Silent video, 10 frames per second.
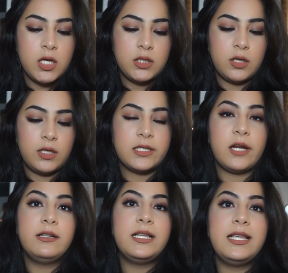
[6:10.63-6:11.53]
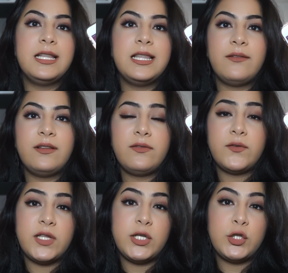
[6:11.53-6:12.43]
So it's currently
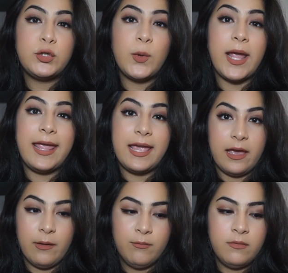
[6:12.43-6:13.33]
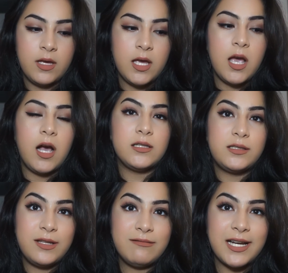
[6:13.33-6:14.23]
11:52 a.m. I'll
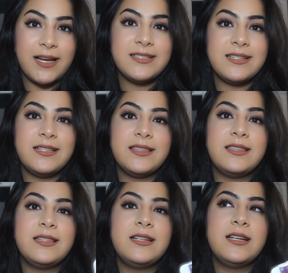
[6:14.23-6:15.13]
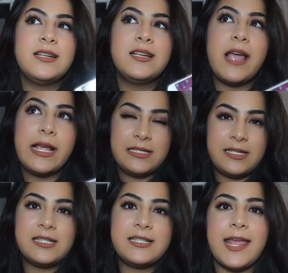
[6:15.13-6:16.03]
see you guys in
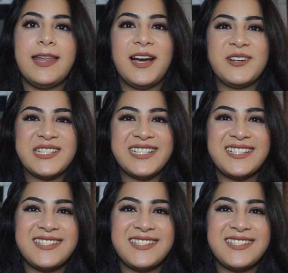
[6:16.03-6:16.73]
6 to 8 hours.